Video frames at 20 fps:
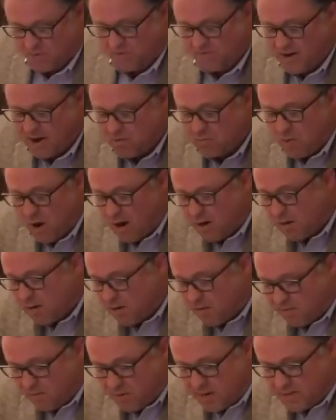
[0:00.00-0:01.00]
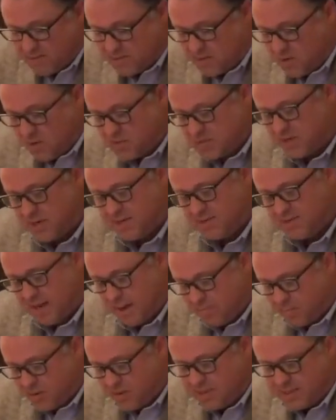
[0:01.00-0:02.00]
profound record of research and
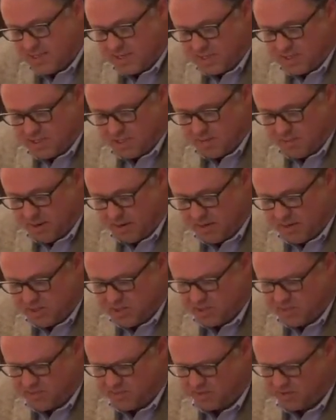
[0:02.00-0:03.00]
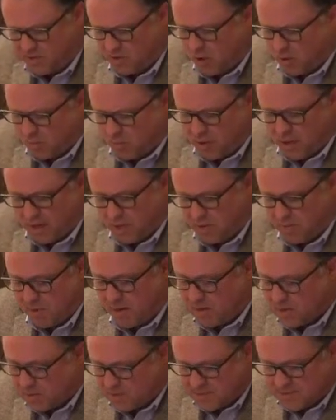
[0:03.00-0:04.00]
exemplary teaching about issues of global
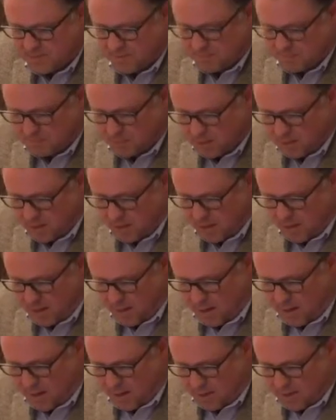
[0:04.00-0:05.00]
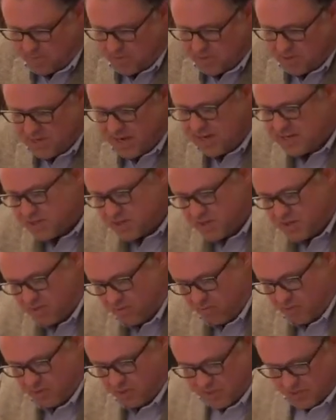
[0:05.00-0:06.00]
ecumenicalism and the protection
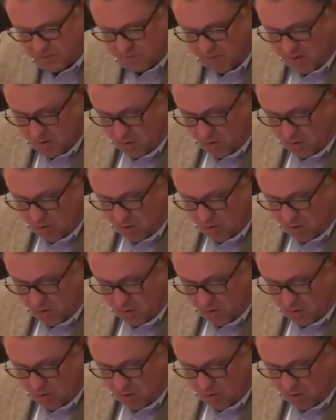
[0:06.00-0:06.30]
of religious